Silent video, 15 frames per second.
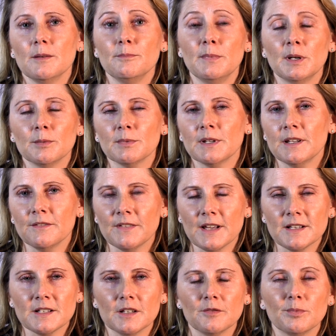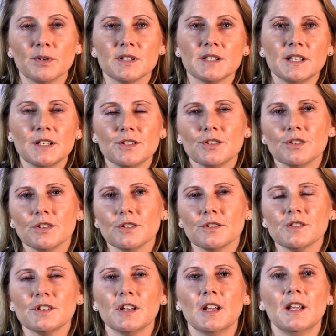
minimally invasive procedures